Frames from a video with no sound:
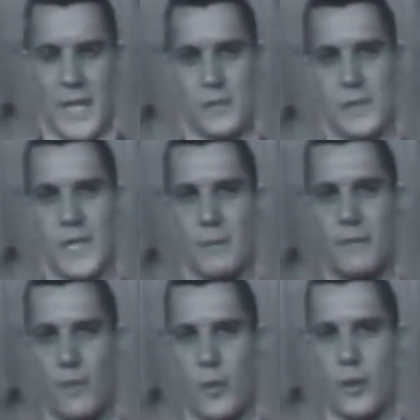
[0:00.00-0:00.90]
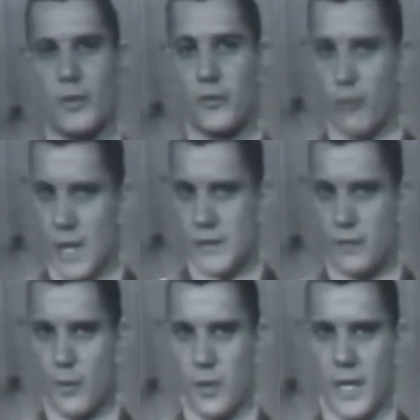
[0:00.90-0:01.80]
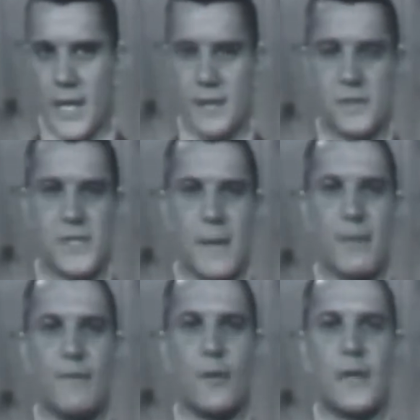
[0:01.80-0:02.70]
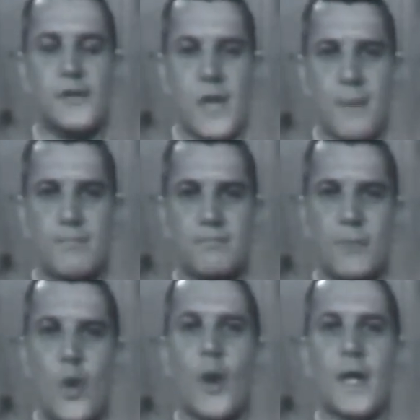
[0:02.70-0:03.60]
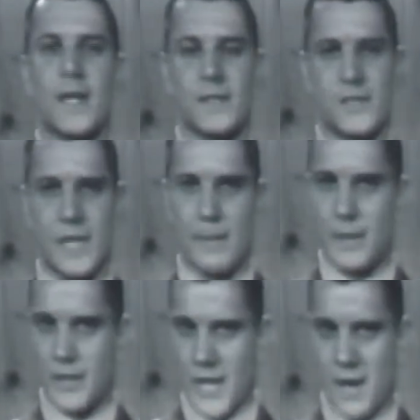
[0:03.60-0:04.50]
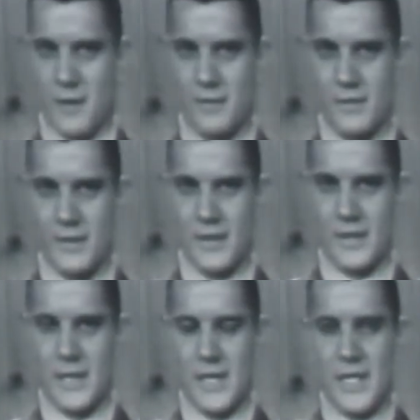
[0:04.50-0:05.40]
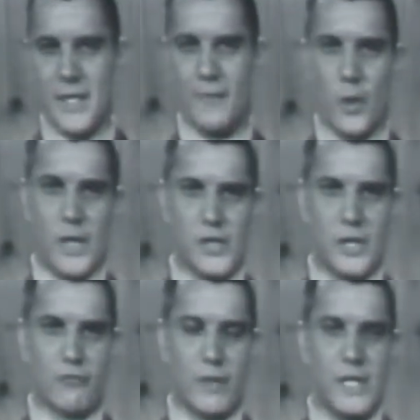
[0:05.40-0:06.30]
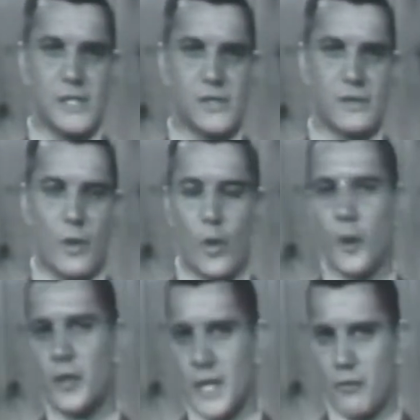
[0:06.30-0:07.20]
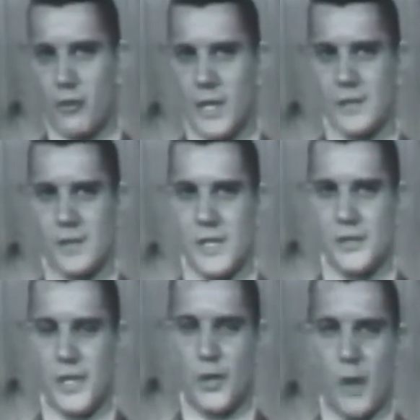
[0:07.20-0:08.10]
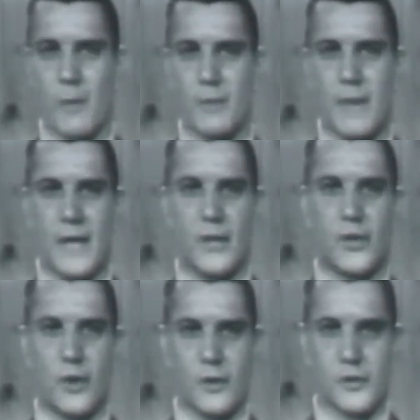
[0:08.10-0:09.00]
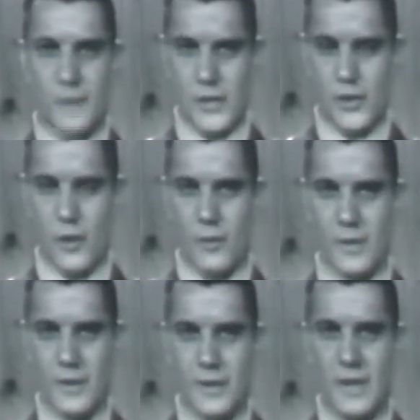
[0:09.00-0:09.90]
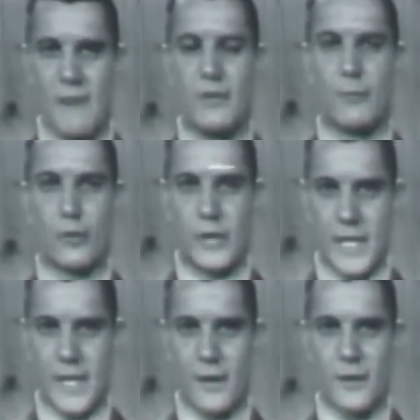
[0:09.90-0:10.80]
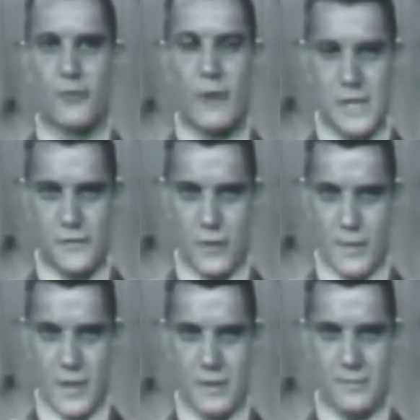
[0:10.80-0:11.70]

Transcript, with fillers: As we said before, the transformer can step a voltage up or it can step it down. The voltage increase or decrease is determined by the turns ratio of the particular transformer.